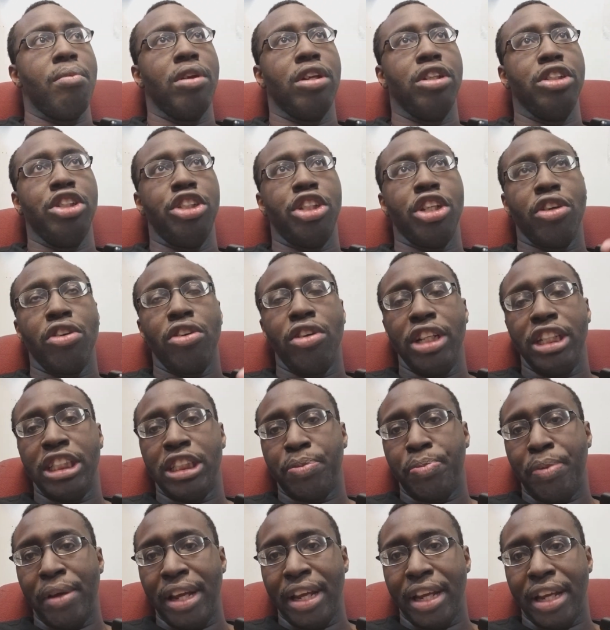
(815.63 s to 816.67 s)
Generally
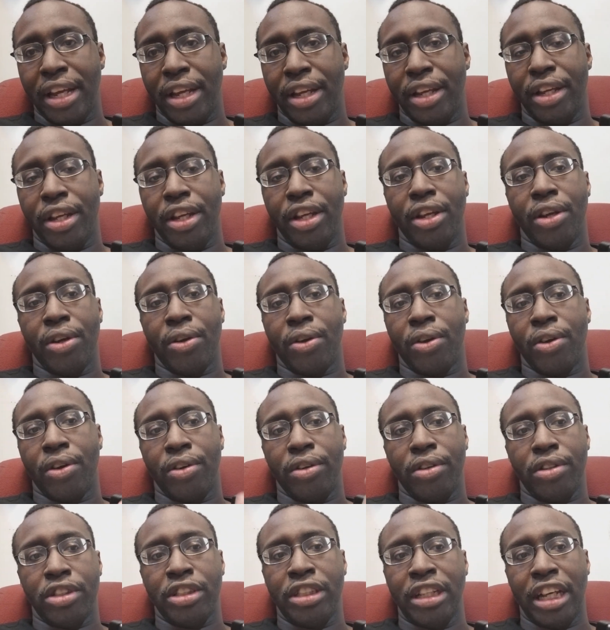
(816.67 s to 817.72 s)
speaking,
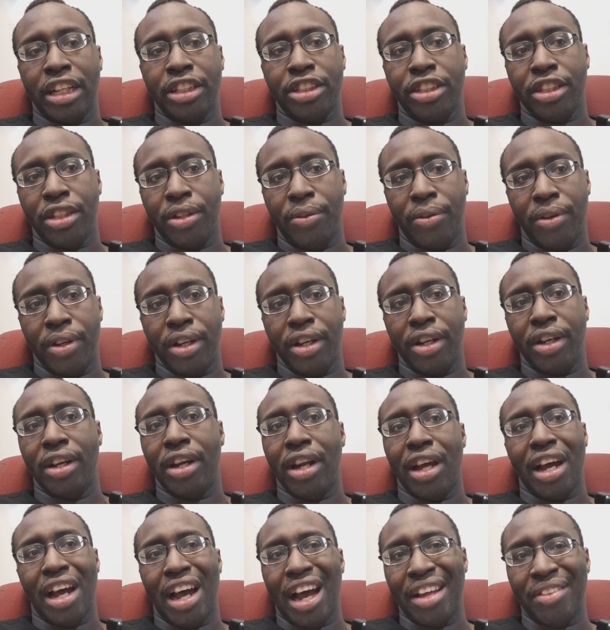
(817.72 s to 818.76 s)
your Tesla one,
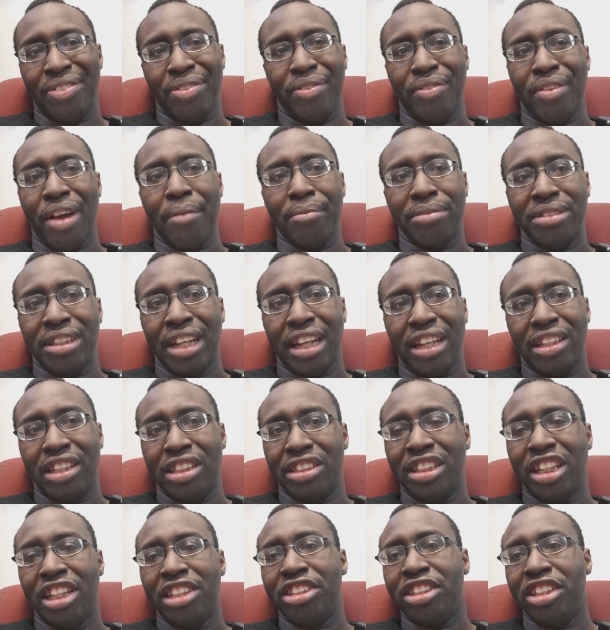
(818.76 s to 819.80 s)
if I'm not mistaken, the
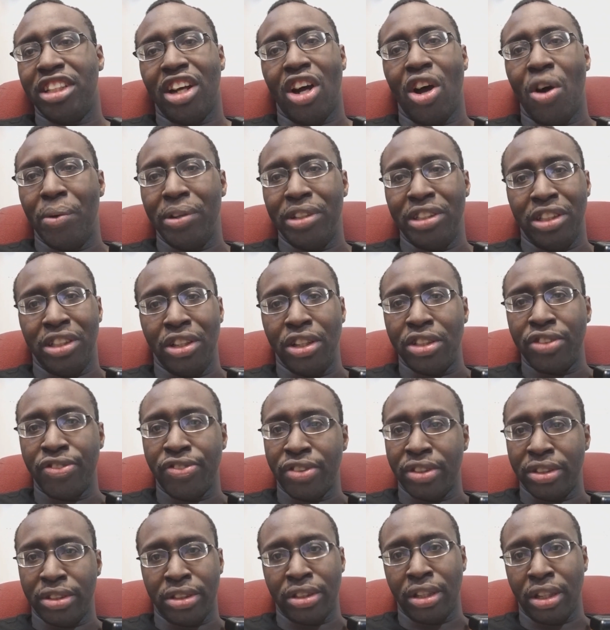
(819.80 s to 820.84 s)
Tesla always looks for
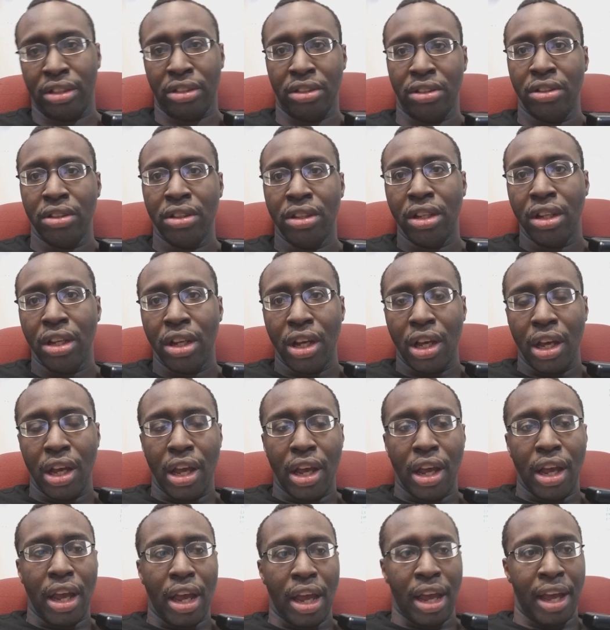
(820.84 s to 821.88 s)
the signal,
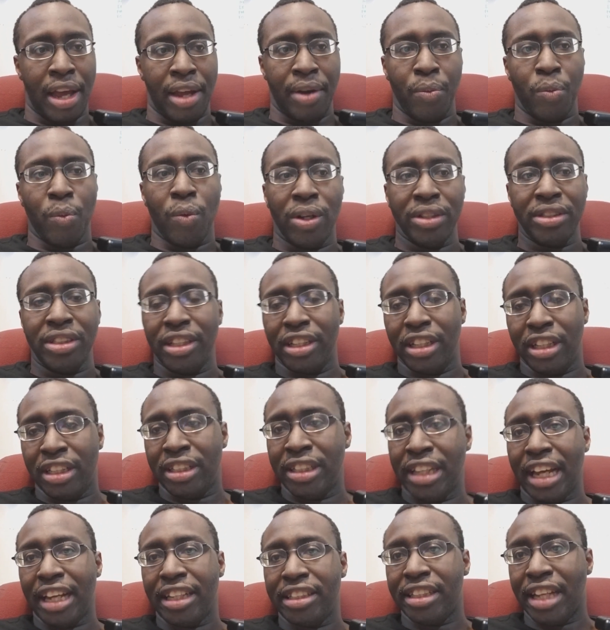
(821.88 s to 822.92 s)
and once it
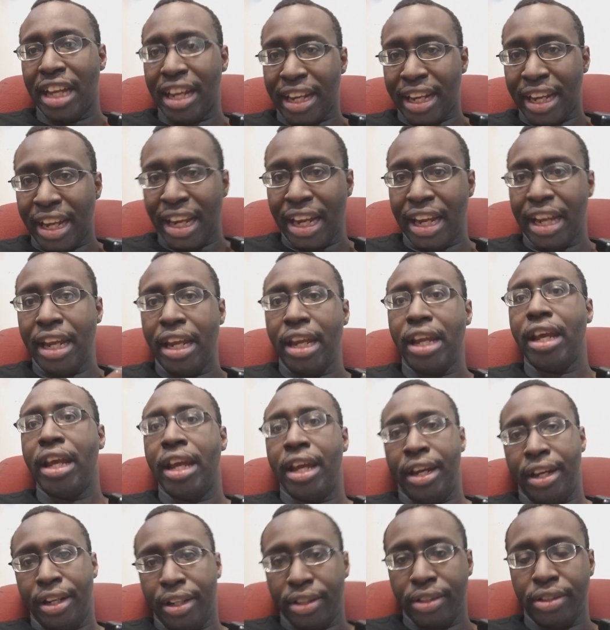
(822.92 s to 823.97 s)
detects that key,
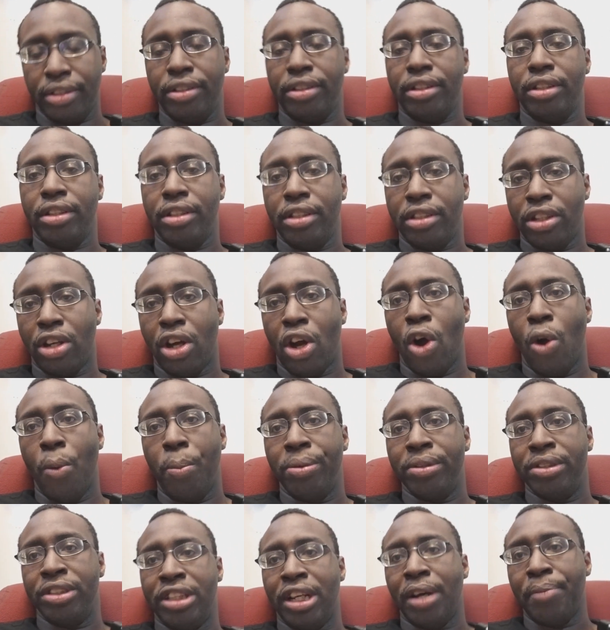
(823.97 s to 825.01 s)
it
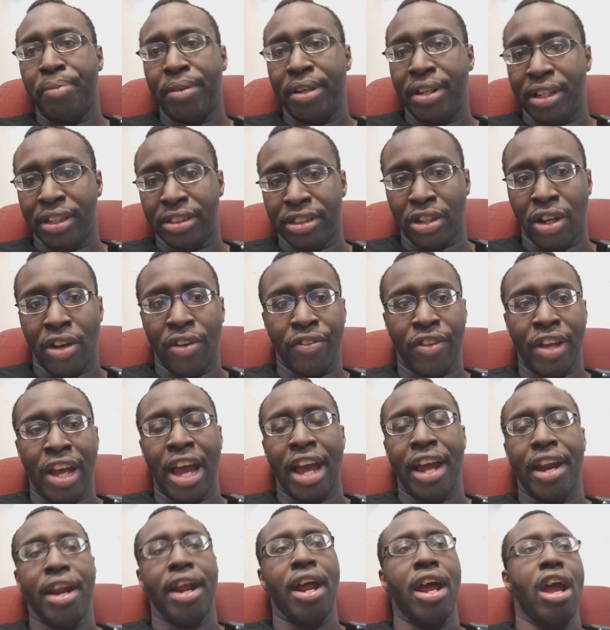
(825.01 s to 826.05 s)
opens up and does all
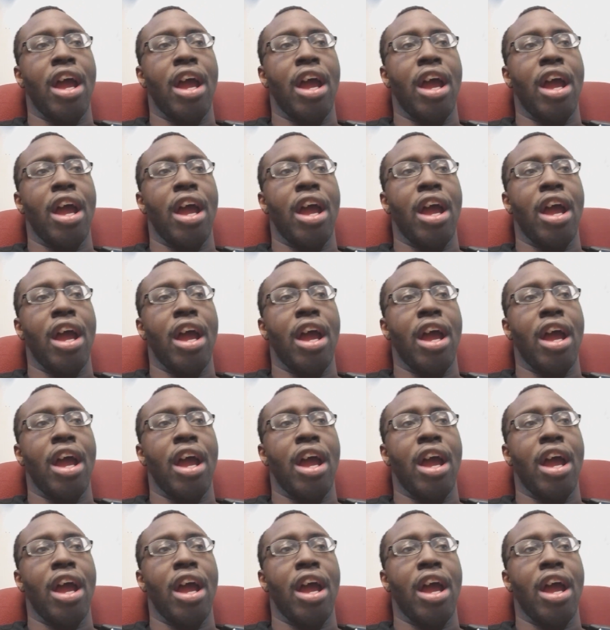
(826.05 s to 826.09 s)
that.